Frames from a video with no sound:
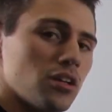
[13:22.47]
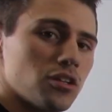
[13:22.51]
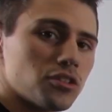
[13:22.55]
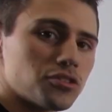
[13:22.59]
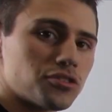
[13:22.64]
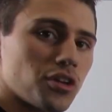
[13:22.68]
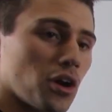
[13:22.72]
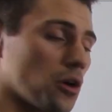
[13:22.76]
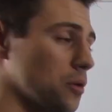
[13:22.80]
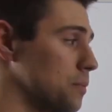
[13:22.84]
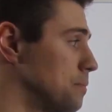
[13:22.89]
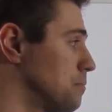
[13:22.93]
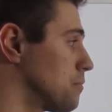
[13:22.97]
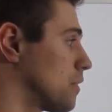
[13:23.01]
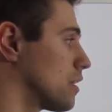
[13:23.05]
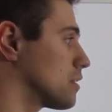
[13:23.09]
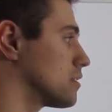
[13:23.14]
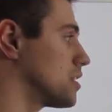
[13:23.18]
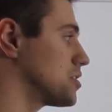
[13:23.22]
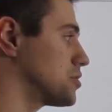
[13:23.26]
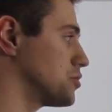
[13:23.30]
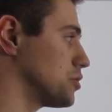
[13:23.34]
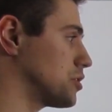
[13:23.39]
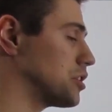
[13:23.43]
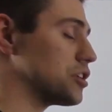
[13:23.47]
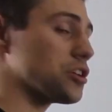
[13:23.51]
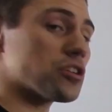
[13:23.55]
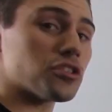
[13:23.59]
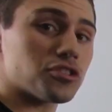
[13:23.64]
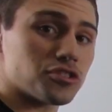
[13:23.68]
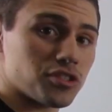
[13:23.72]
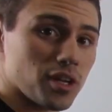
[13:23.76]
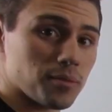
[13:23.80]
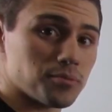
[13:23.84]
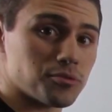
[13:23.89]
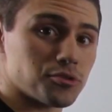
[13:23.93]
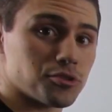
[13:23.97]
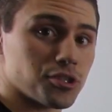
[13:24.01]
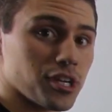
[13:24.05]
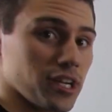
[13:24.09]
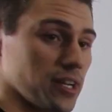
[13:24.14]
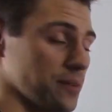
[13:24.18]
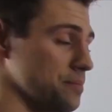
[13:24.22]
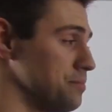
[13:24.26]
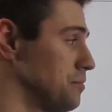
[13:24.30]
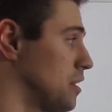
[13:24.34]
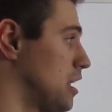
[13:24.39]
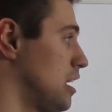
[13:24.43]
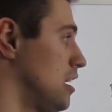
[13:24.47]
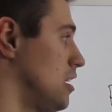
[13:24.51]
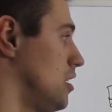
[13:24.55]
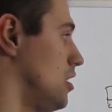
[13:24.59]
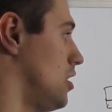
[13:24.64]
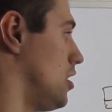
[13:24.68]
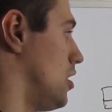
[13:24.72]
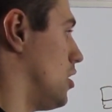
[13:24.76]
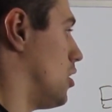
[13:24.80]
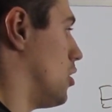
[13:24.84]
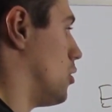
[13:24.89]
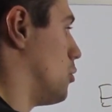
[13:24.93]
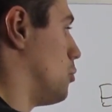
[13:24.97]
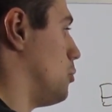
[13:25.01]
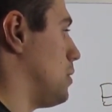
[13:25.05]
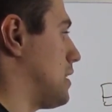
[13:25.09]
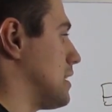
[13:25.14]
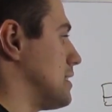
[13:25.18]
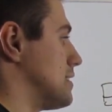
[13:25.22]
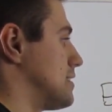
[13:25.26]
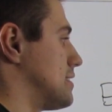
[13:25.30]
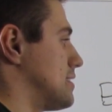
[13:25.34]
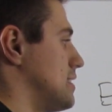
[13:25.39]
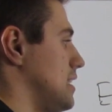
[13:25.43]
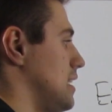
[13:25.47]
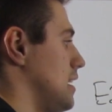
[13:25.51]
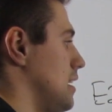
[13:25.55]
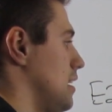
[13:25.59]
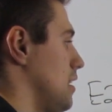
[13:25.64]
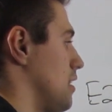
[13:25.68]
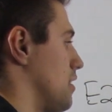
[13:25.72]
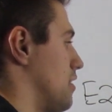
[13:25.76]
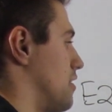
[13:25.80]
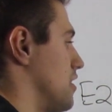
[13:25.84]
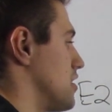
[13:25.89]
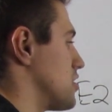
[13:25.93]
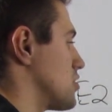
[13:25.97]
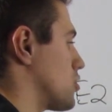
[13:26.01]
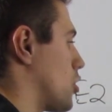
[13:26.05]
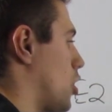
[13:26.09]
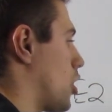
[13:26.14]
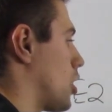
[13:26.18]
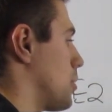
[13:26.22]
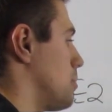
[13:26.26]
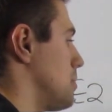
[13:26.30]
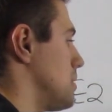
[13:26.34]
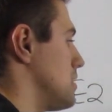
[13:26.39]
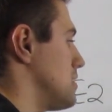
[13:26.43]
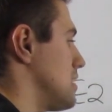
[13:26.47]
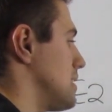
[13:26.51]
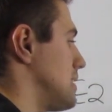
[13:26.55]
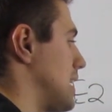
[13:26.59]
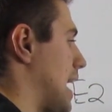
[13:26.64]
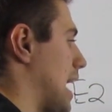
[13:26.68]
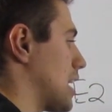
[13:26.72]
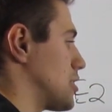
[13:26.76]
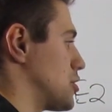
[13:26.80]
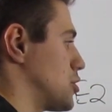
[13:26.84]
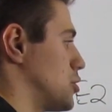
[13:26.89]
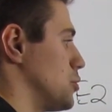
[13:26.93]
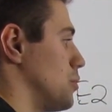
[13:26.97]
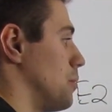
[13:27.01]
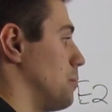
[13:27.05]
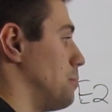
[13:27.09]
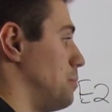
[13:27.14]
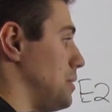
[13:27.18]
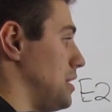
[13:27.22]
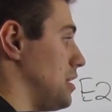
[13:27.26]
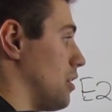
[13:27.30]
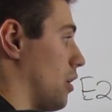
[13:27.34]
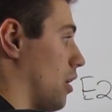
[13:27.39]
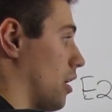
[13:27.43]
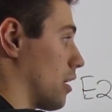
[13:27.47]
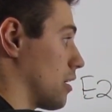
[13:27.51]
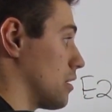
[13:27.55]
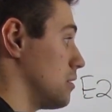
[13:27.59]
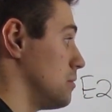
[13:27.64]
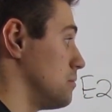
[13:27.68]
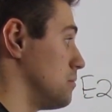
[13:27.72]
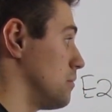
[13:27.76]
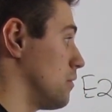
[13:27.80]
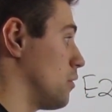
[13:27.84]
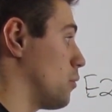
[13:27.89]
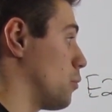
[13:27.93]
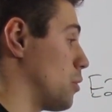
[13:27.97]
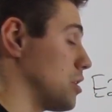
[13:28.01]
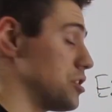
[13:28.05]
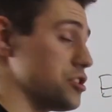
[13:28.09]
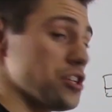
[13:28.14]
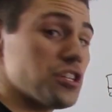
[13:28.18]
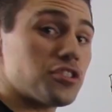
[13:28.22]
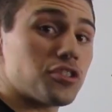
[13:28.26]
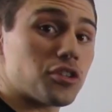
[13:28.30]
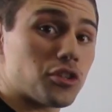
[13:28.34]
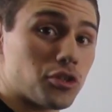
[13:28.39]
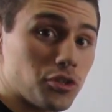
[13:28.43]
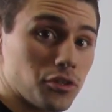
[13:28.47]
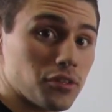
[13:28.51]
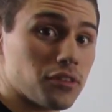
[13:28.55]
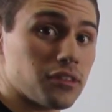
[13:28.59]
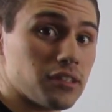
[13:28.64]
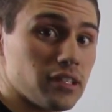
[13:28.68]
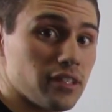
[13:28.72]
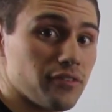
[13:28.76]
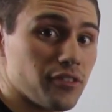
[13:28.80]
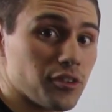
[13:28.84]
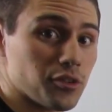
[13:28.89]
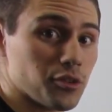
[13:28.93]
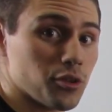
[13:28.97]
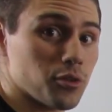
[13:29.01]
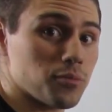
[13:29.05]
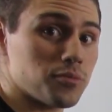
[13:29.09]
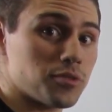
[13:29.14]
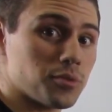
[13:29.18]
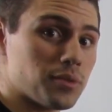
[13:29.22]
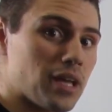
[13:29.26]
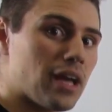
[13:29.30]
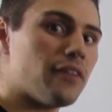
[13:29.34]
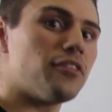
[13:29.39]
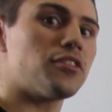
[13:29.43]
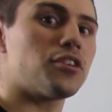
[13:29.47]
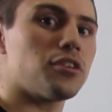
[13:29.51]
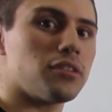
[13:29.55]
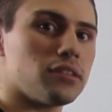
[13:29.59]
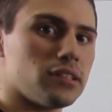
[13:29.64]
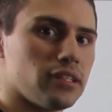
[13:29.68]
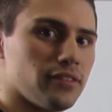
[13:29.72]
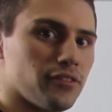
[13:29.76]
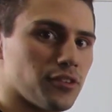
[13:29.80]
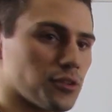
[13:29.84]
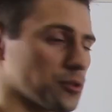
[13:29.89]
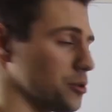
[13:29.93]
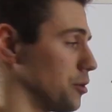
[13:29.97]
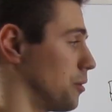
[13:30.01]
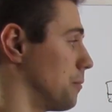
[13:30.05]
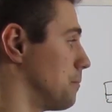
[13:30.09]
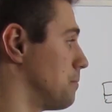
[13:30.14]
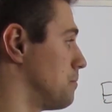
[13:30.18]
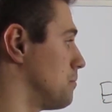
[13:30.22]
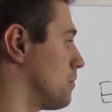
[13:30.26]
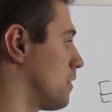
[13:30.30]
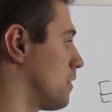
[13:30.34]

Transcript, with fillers: So let's look at our substrate. We can see this carbon is attached to a Br, which is a good leaving group. So we have a good leaving group.